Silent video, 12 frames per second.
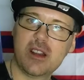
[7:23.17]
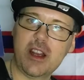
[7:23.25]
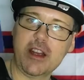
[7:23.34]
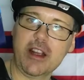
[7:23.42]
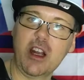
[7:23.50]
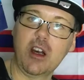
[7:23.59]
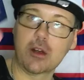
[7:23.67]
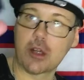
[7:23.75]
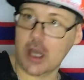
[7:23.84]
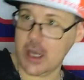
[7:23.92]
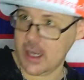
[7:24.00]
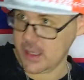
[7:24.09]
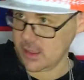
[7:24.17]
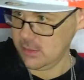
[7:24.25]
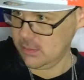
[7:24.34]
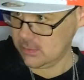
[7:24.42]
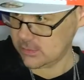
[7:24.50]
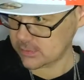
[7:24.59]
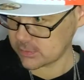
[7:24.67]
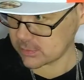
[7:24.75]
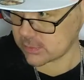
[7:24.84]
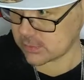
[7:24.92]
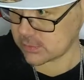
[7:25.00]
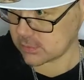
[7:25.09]
There you go, Greg.
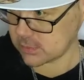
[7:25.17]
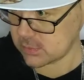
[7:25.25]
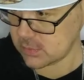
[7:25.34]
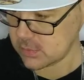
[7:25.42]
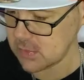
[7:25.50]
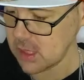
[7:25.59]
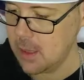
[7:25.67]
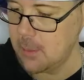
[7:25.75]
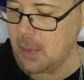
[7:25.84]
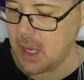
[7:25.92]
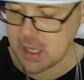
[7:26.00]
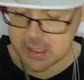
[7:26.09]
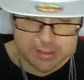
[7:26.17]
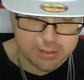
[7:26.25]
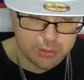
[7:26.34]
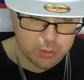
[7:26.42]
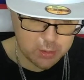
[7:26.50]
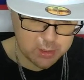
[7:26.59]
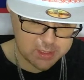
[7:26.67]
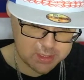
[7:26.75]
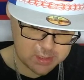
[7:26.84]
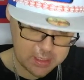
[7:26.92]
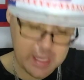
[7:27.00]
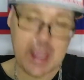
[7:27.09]
$1, it's
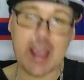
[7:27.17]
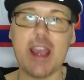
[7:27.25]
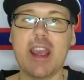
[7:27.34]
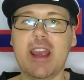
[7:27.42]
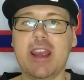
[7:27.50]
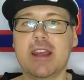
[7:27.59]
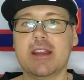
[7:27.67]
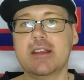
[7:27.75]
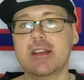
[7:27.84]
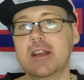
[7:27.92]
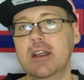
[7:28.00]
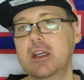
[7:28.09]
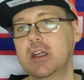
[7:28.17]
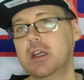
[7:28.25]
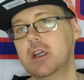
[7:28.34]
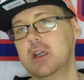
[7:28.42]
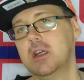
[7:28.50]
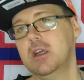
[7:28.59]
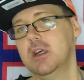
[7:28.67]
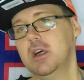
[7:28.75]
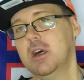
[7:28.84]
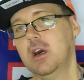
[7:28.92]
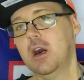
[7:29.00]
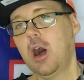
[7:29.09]
yours. And
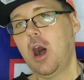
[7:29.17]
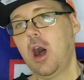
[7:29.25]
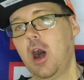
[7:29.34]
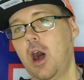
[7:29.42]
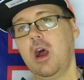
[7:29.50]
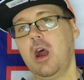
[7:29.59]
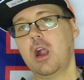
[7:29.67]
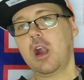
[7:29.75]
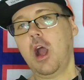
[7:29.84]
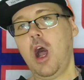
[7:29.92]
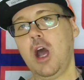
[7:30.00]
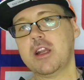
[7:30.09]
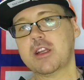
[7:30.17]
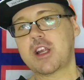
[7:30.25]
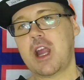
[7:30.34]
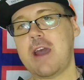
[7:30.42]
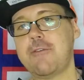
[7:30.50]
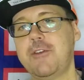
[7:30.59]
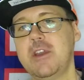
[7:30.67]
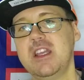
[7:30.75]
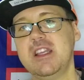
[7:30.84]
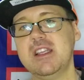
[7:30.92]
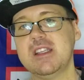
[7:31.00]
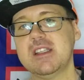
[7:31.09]
our autograph
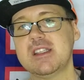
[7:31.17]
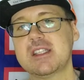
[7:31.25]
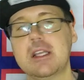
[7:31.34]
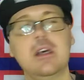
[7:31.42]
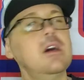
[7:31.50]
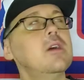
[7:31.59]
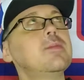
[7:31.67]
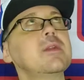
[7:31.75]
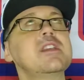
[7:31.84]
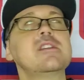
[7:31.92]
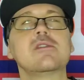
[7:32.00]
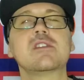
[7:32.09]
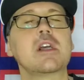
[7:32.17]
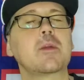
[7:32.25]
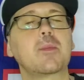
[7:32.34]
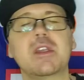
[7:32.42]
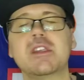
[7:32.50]
is... Please don't suck.